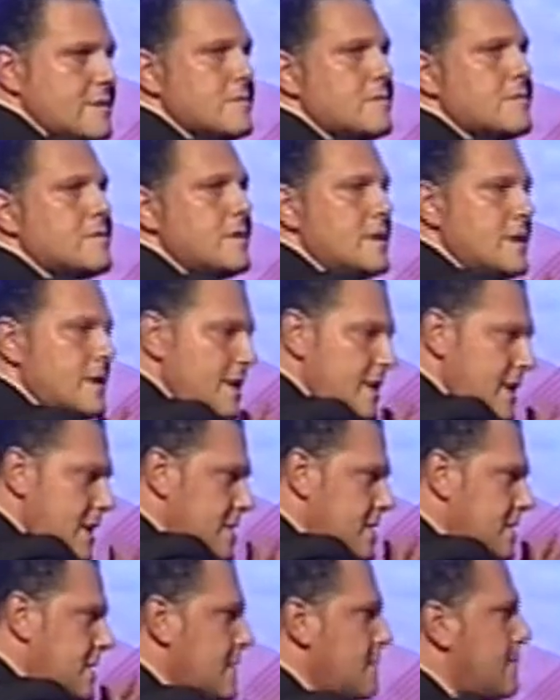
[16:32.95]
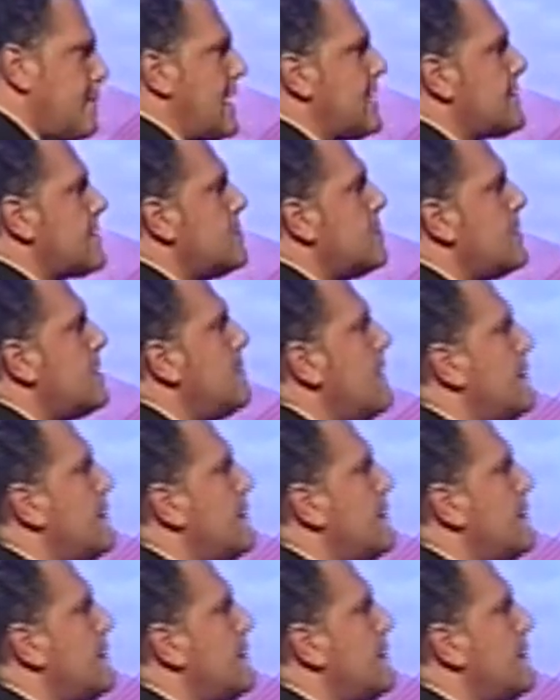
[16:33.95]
to achieve maximum